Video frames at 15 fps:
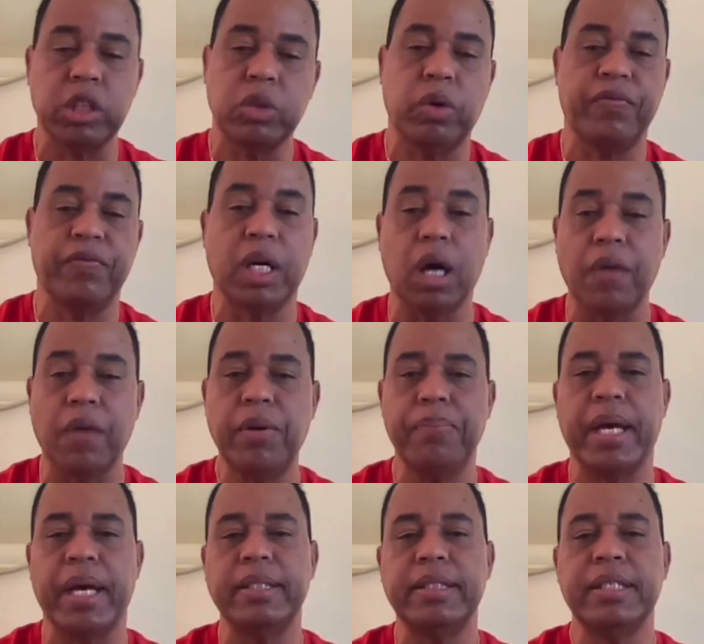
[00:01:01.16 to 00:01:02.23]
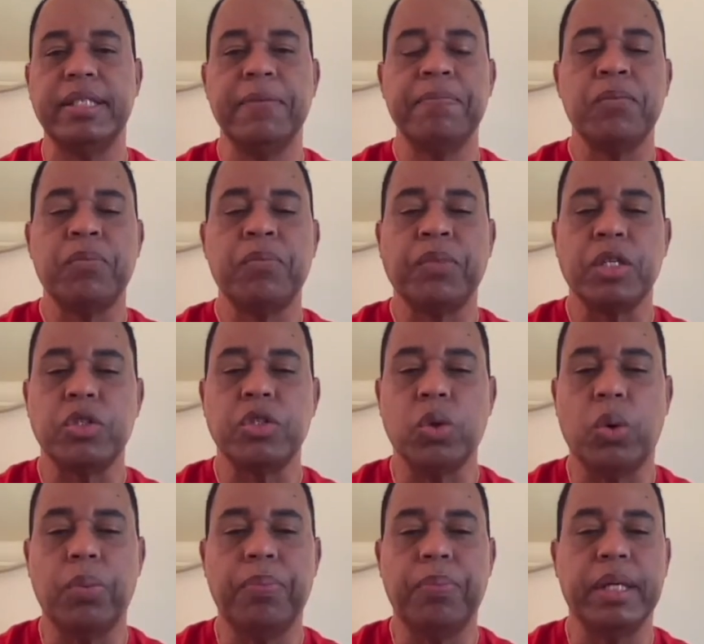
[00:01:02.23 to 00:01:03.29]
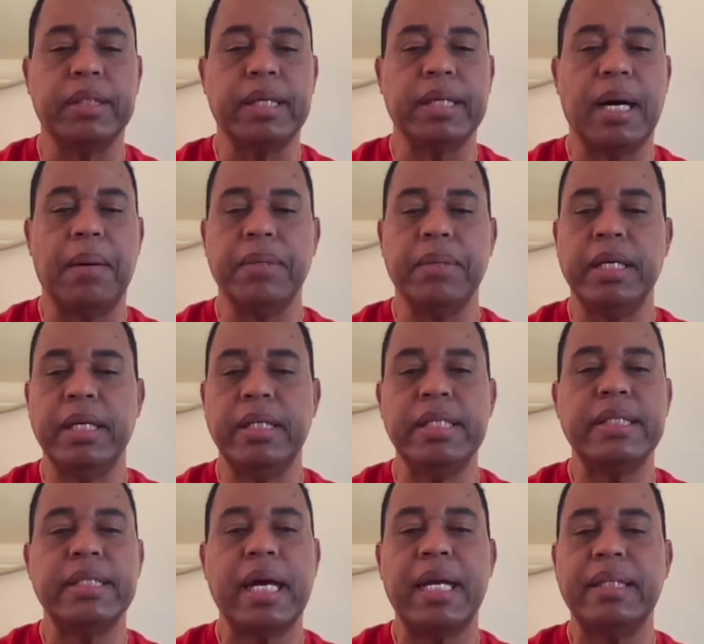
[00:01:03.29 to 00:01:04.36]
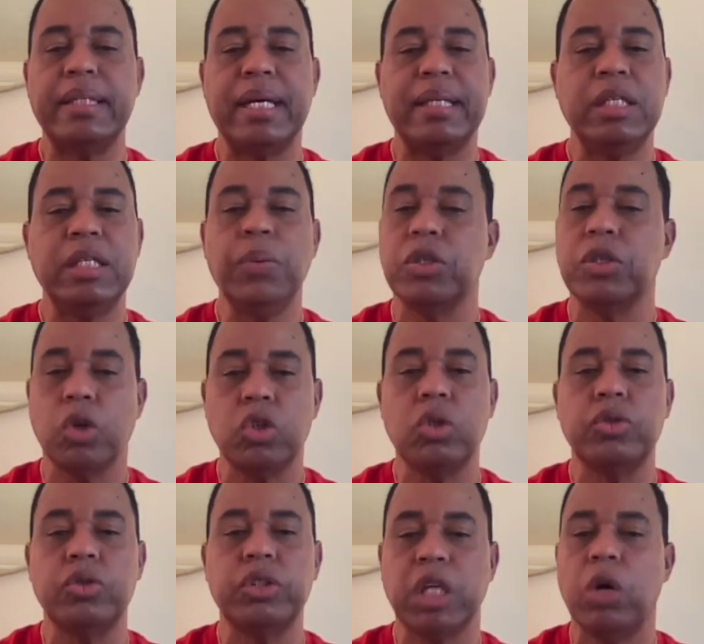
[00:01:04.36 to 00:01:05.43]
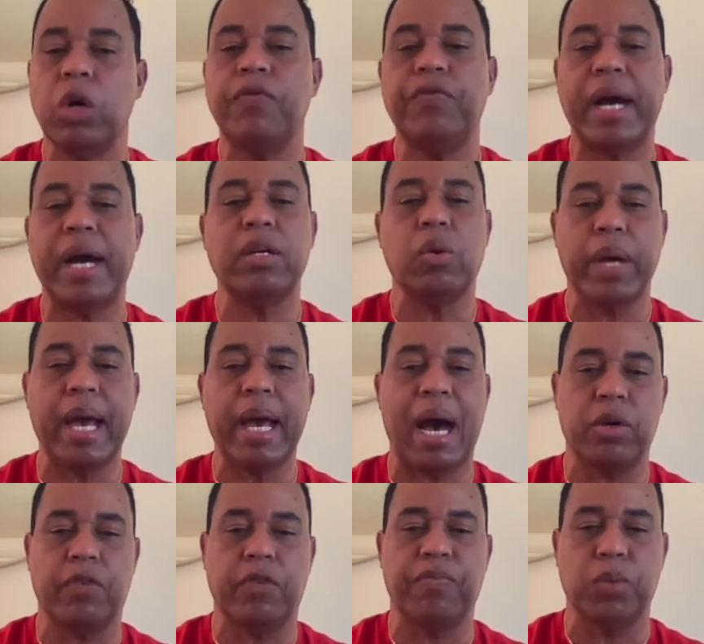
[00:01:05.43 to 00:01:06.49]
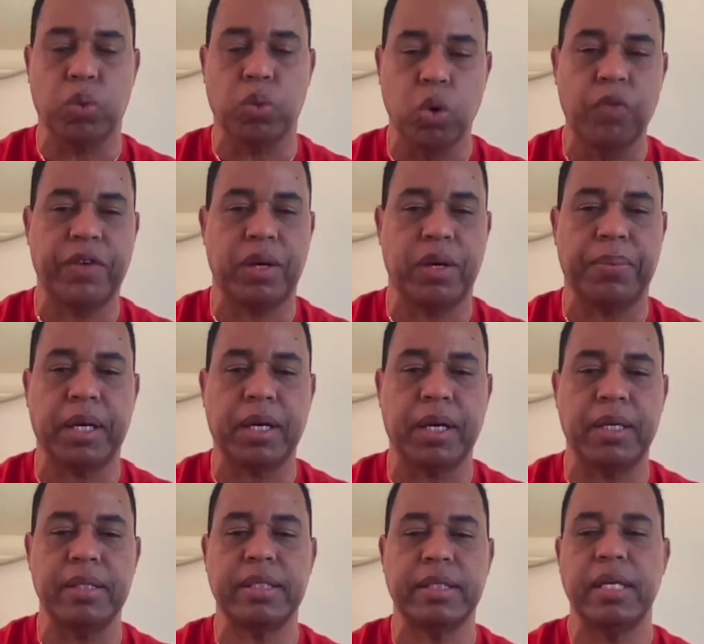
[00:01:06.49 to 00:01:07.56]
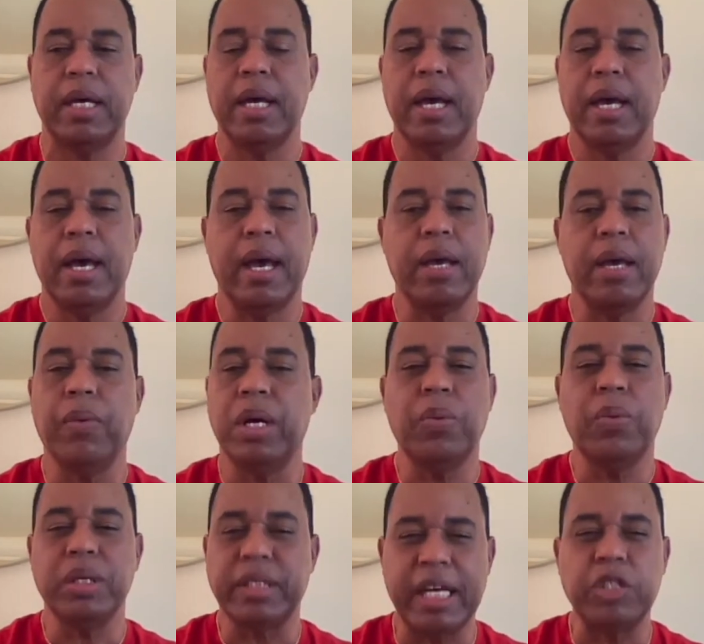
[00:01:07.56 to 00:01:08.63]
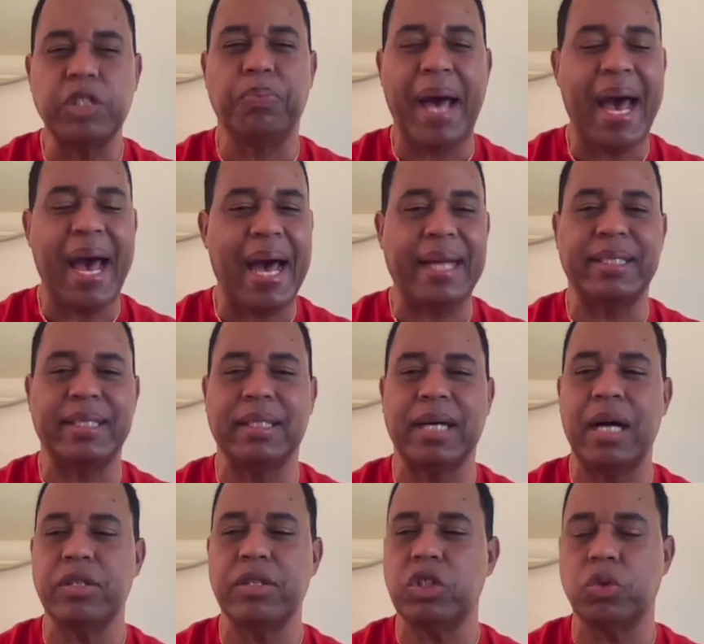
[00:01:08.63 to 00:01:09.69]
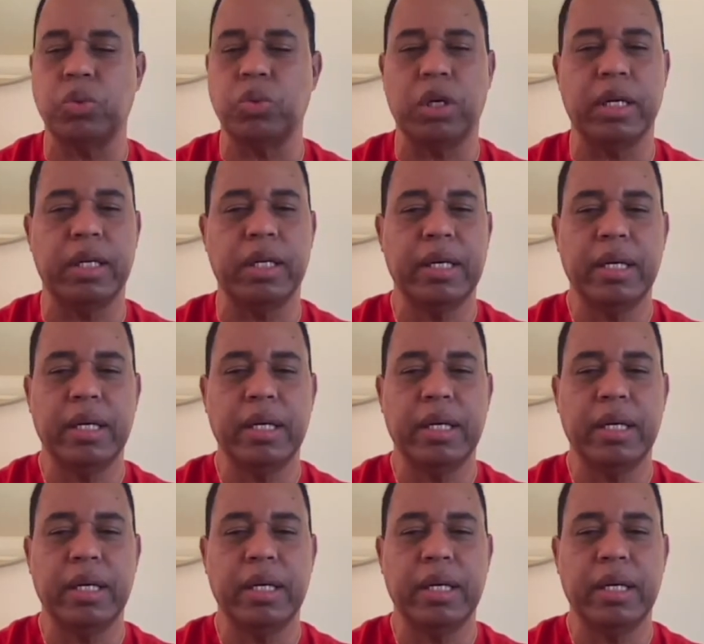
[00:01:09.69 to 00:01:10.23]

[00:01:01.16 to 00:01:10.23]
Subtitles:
with the government. So, but he decided that he was going to still find a way out of Monrovia because it was just bad. Guns were